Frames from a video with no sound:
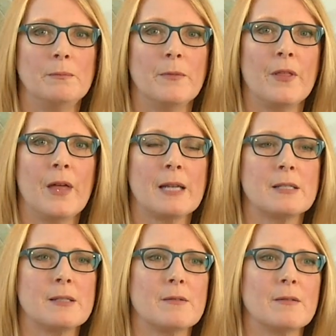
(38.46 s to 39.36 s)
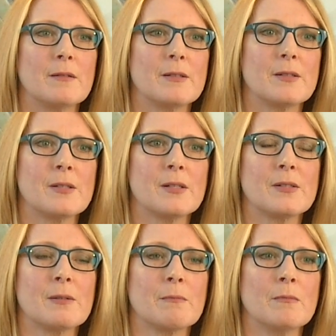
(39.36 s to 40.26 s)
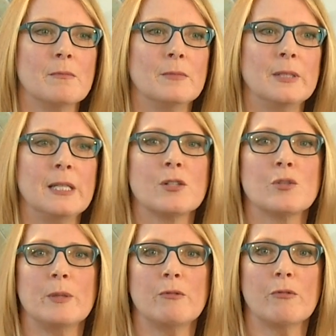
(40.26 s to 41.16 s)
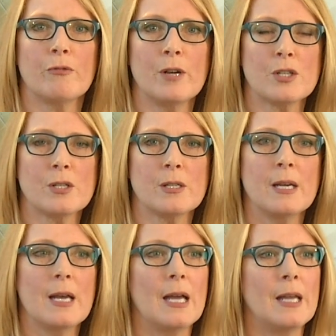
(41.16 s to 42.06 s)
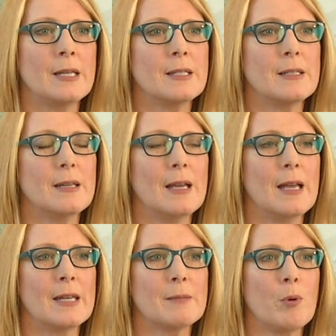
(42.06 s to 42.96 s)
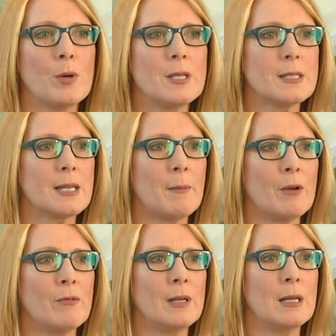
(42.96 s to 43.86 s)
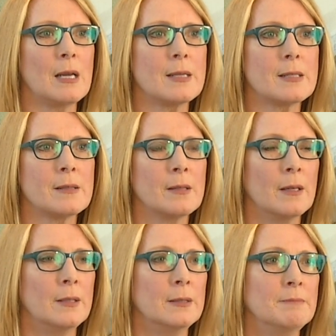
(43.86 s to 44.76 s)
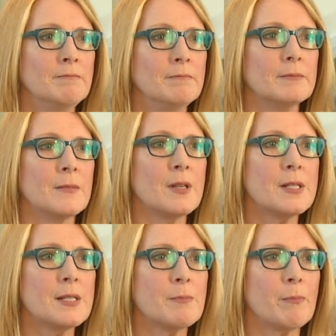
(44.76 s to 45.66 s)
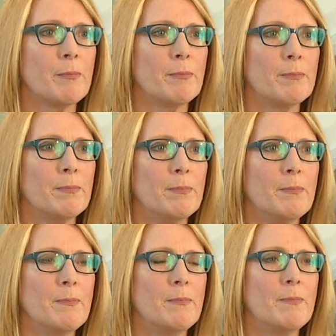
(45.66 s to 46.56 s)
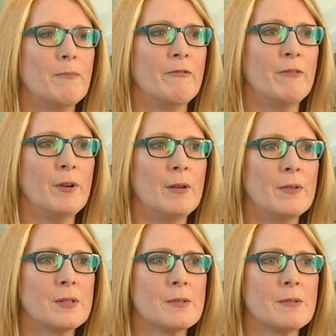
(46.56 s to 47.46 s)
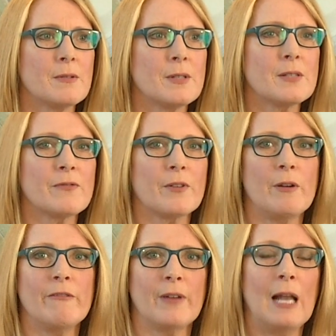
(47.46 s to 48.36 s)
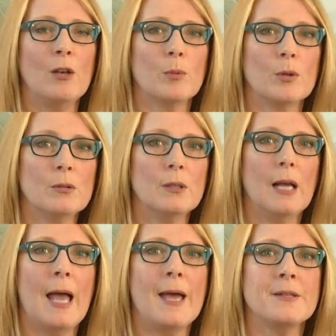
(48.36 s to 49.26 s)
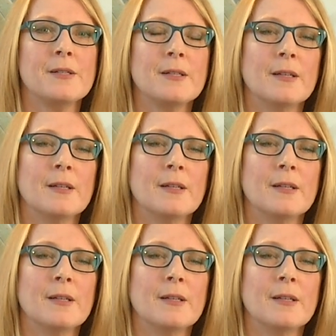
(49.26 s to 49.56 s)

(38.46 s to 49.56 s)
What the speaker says: That system needed to be refreshed, and at a point in time I realized this is very valuable, and